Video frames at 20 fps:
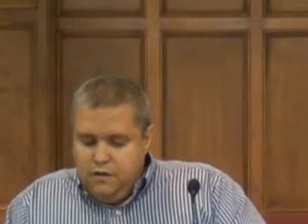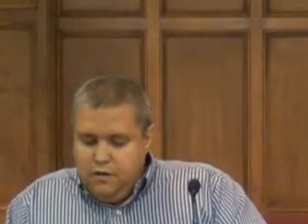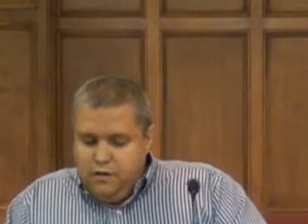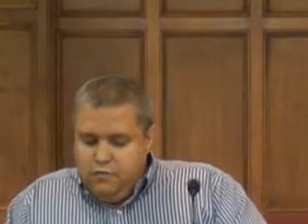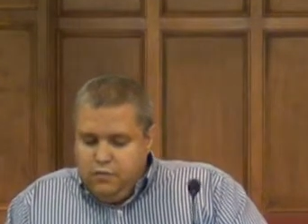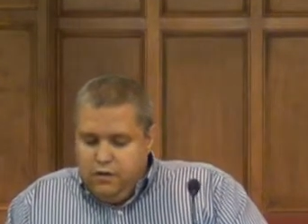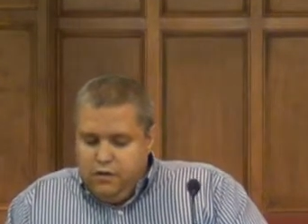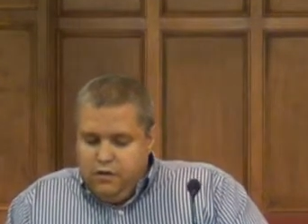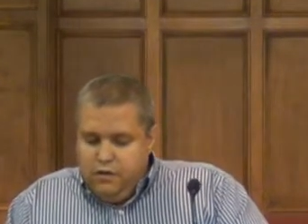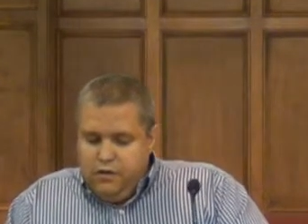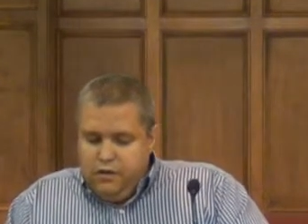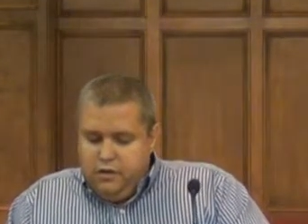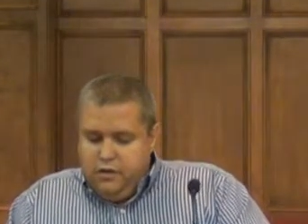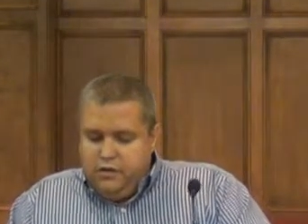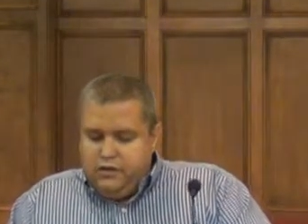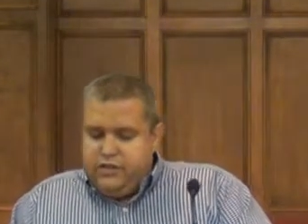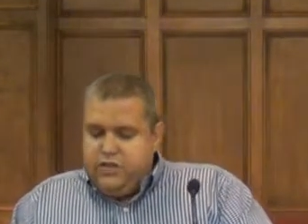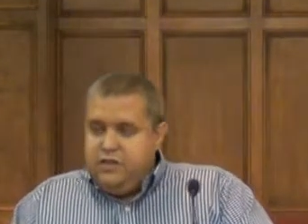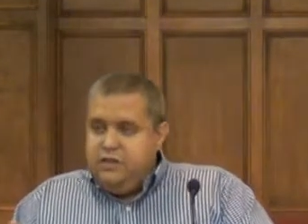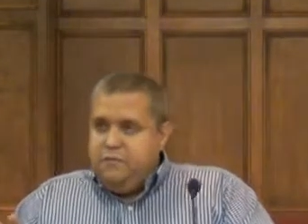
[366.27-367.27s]
Well,
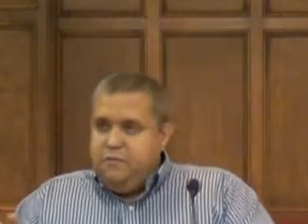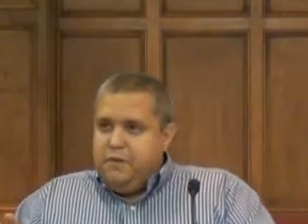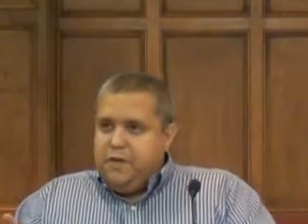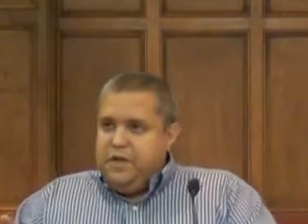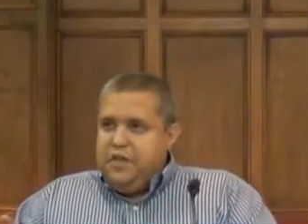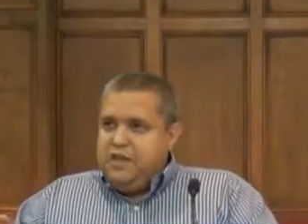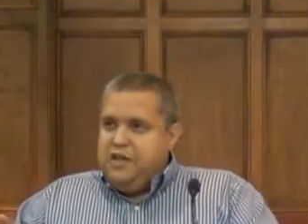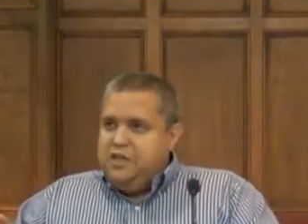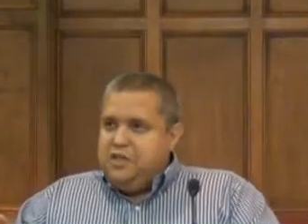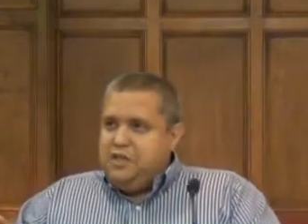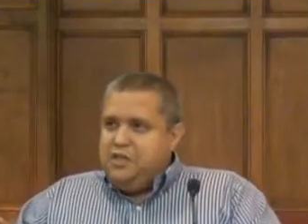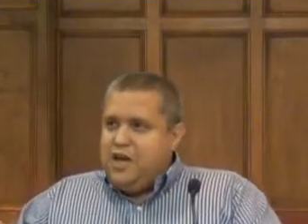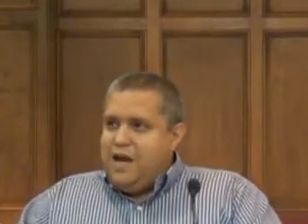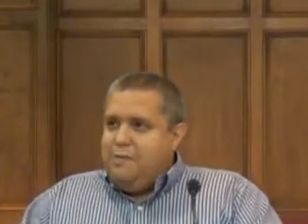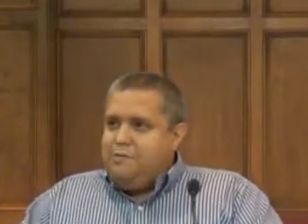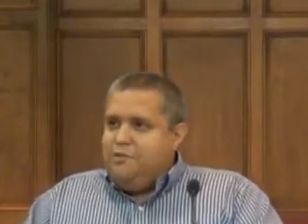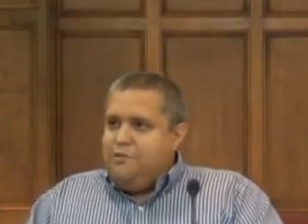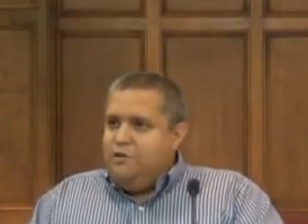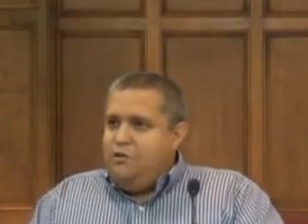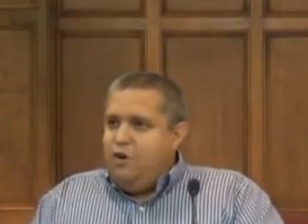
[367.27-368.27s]
you see in the beginning of the
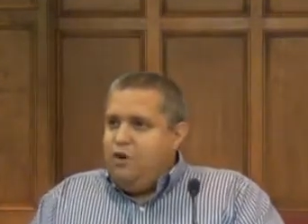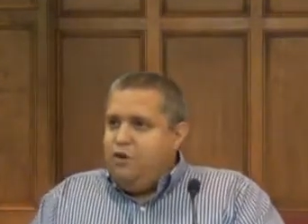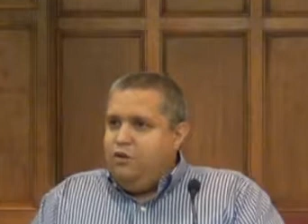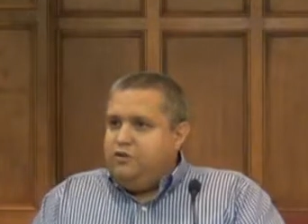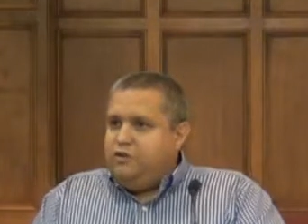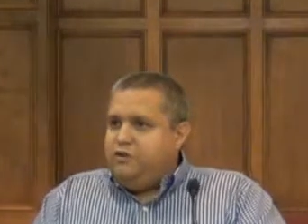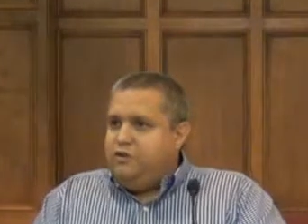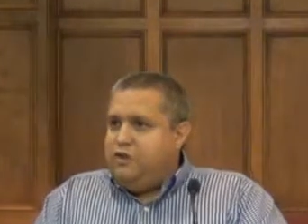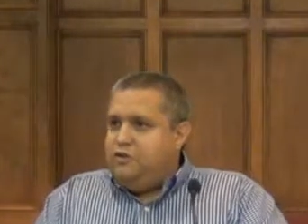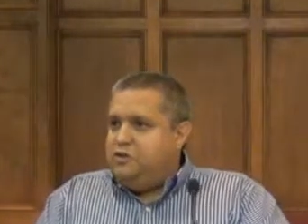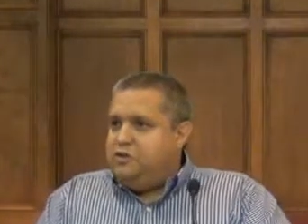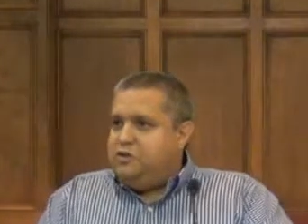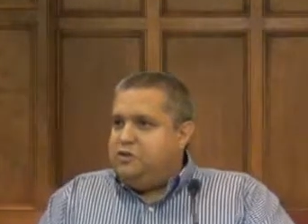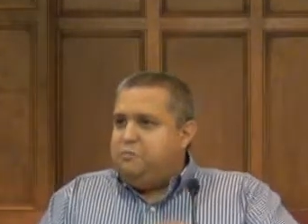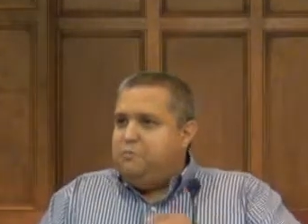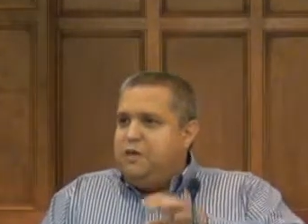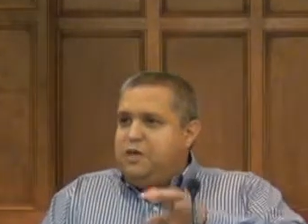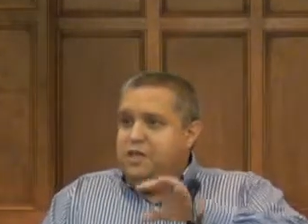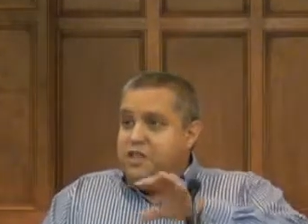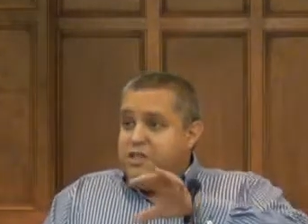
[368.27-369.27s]
chapter, they're all starting to
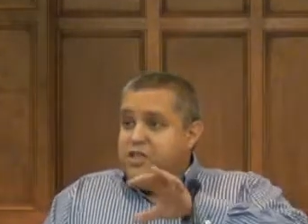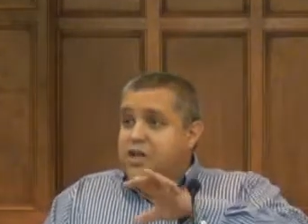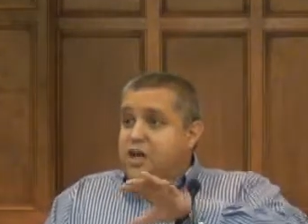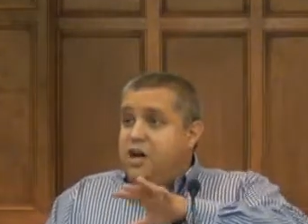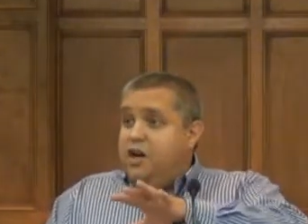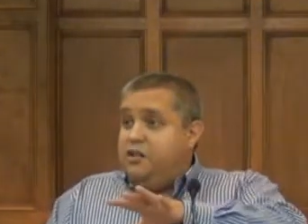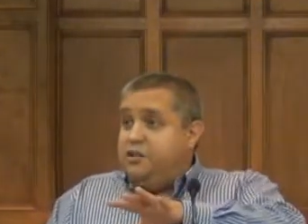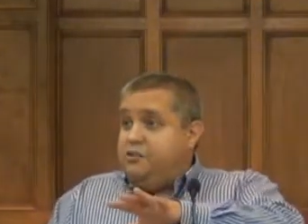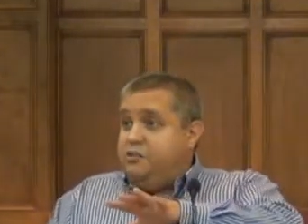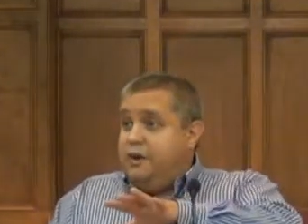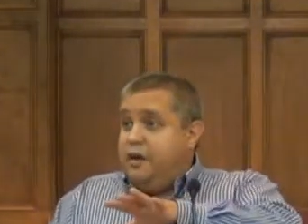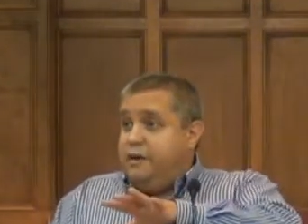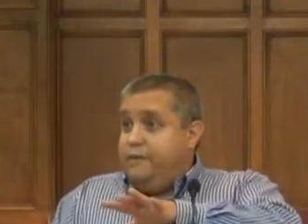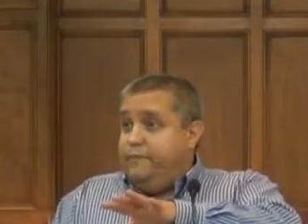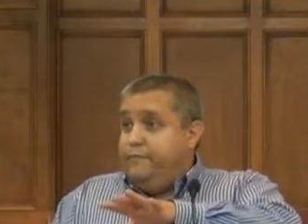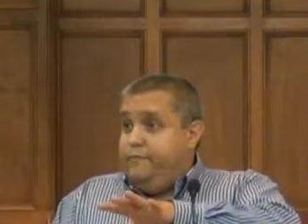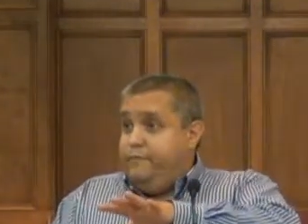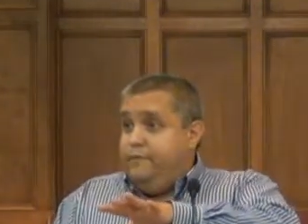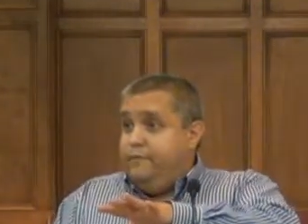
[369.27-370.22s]
speak in tongues, right?